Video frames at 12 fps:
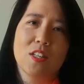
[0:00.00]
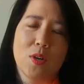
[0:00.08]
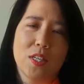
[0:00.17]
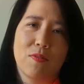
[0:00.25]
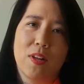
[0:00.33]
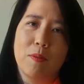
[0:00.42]
So I
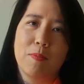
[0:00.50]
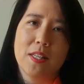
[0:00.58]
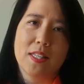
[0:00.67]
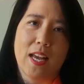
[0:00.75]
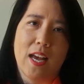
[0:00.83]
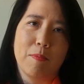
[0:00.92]
developed
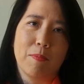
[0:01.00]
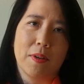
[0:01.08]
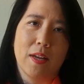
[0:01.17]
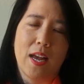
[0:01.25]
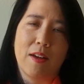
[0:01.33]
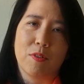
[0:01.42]
this app
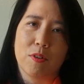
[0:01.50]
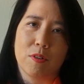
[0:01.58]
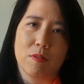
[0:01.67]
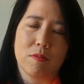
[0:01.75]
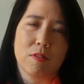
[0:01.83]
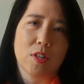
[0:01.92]

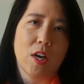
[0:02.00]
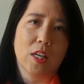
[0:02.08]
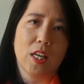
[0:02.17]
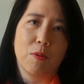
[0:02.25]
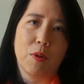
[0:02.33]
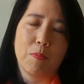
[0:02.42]
after
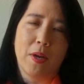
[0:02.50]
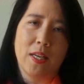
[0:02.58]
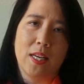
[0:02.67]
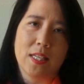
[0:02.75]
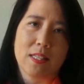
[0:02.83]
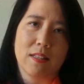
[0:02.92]
talking with my
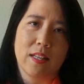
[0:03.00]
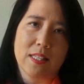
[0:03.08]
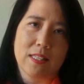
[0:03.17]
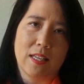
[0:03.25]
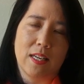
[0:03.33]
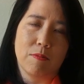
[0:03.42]
niece,
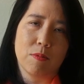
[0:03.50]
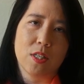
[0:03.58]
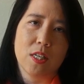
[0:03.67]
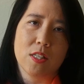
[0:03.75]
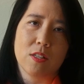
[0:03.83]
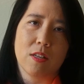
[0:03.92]
Leslie.
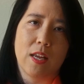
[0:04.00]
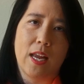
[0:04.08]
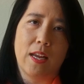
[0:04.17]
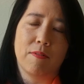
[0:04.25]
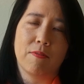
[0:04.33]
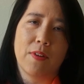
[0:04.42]
She is
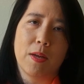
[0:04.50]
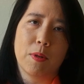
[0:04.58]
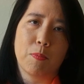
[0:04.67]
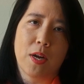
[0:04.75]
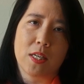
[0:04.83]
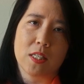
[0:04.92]
a family
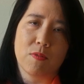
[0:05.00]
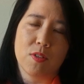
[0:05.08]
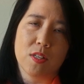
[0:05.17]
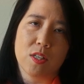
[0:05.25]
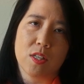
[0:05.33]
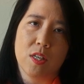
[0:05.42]
practice
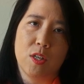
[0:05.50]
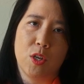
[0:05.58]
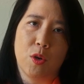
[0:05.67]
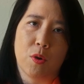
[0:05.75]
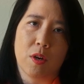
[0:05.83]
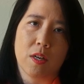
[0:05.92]
physician in
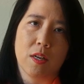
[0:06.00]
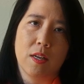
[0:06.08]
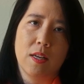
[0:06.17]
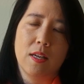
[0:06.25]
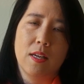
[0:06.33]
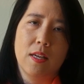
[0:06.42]
New York.
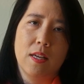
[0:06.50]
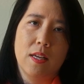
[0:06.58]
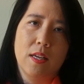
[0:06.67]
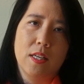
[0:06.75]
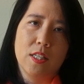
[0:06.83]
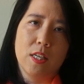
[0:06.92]

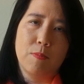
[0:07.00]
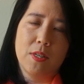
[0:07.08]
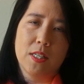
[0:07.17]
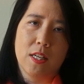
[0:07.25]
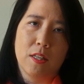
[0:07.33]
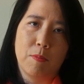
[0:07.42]
She had been
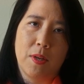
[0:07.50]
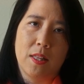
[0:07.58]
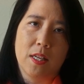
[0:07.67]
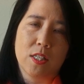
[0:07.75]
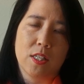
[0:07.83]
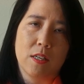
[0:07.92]
telling me
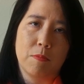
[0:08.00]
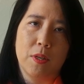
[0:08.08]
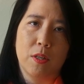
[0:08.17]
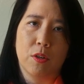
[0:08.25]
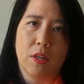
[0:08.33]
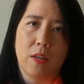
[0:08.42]
that she had
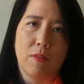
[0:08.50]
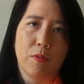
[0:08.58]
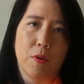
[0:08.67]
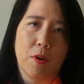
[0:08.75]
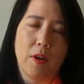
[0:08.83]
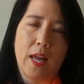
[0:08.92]
been looking
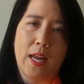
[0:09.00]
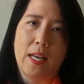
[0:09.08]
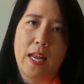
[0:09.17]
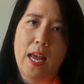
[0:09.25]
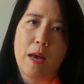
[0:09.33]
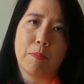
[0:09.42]
for
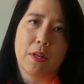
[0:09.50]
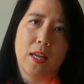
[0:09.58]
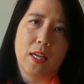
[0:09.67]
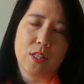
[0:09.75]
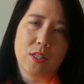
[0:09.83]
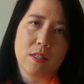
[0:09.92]
an
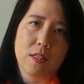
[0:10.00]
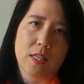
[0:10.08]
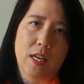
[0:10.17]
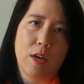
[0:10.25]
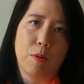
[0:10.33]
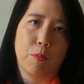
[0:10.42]
application to
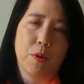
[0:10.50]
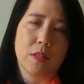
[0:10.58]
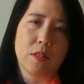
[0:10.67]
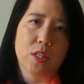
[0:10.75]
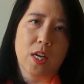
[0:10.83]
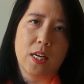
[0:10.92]
help
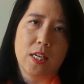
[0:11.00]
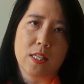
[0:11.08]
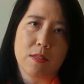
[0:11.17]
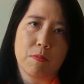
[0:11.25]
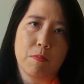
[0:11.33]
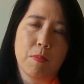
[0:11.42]
with
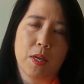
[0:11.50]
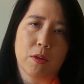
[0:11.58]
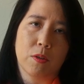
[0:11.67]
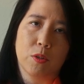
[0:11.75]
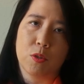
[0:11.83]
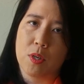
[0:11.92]
Chinese
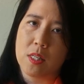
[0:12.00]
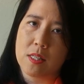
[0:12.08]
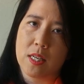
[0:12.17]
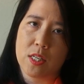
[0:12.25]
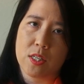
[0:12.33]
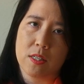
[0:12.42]
medical
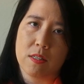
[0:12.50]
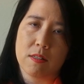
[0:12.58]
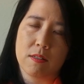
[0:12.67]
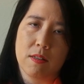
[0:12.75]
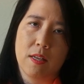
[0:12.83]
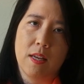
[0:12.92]

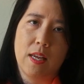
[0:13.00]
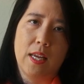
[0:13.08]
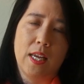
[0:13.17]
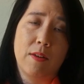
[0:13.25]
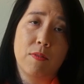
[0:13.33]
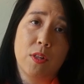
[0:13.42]
translations.
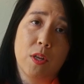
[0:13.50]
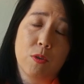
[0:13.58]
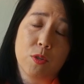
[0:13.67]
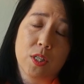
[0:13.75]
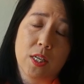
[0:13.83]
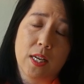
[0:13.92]
Even though
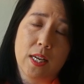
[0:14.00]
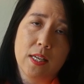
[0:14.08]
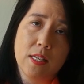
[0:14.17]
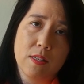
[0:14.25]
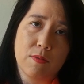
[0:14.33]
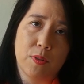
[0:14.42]
she
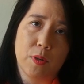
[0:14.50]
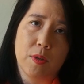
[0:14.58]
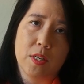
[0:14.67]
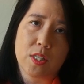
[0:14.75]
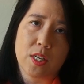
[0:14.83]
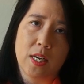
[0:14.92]
is fluent
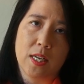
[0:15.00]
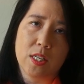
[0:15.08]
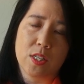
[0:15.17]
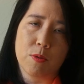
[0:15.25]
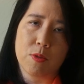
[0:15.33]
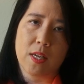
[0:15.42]
in Chinese,
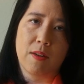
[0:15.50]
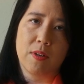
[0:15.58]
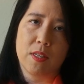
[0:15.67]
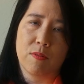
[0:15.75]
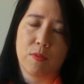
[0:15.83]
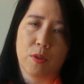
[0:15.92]
she was having
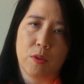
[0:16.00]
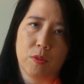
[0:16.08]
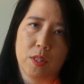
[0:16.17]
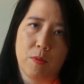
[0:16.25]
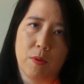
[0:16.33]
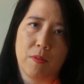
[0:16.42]

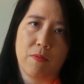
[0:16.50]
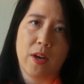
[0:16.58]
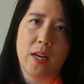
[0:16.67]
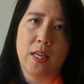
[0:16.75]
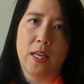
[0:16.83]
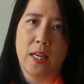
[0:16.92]
difficulty with
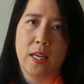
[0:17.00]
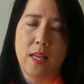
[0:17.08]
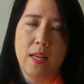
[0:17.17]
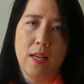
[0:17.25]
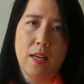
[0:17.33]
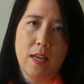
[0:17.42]
finding
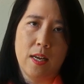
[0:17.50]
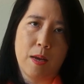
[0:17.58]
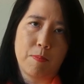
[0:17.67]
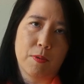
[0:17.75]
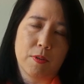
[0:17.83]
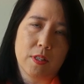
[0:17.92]
an
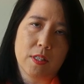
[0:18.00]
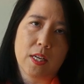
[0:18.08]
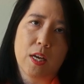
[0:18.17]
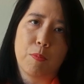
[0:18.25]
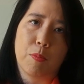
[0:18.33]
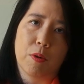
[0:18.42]
app to
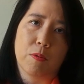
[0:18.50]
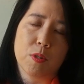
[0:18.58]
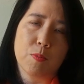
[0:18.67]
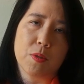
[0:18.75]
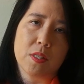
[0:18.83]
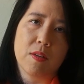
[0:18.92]
help her
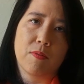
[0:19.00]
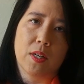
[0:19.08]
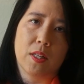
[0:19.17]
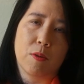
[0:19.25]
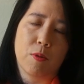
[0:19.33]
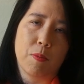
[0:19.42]

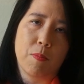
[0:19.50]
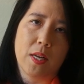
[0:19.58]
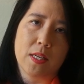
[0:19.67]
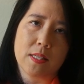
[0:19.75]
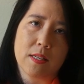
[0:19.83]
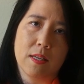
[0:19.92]
specifically with
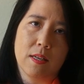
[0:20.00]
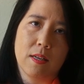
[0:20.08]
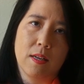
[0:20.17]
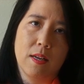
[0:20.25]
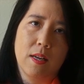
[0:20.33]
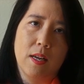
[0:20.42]
medicine.
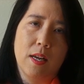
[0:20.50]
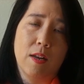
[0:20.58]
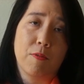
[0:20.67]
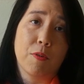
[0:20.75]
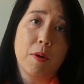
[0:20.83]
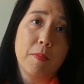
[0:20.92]

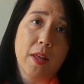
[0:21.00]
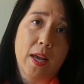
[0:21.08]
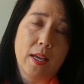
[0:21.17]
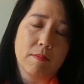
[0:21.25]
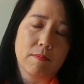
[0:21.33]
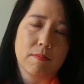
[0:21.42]
And from
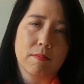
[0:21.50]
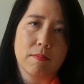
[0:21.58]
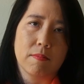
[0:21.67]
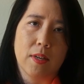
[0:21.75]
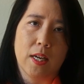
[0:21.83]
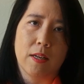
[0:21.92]
that,
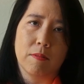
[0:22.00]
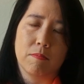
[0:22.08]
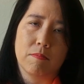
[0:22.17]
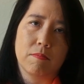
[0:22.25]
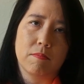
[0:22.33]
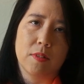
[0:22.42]
I
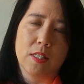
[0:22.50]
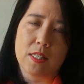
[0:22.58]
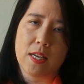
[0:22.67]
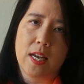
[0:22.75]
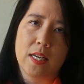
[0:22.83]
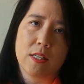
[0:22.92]

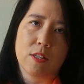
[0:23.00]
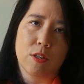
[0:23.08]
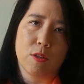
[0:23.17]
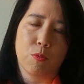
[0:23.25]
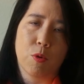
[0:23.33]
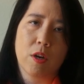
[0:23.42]
decided
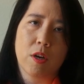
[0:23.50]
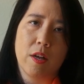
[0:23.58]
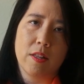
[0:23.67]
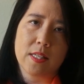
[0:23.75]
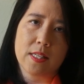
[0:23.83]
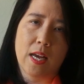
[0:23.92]
to work
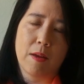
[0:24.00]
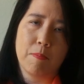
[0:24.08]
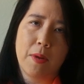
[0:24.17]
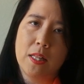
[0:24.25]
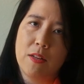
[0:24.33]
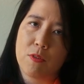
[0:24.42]
on this app
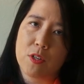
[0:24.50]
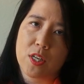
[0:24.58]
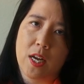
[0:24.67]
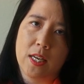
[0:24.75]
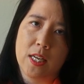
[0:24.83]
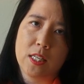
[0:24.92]
mainly for
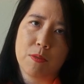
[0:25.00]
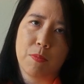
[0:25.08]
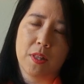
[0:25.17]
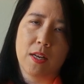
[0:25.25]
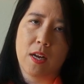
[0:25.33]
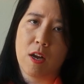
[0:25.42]
Chinese,
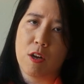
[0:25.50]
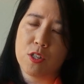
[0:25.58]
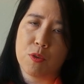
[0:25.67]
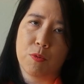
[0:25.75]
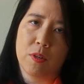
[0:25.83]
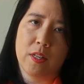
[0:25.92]
but then I
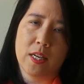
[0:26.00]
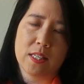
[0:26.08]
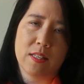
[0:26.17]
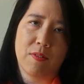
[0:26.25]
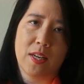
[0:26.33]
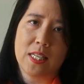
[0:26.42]
also realized
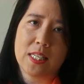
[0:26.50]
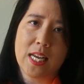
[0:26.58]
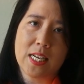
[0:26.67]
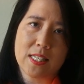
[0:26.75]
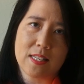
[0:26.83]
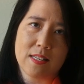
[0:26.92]
living in
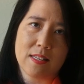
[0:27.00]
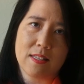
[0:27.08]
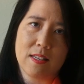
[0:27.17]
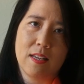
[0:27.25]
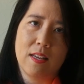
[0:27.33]
Texas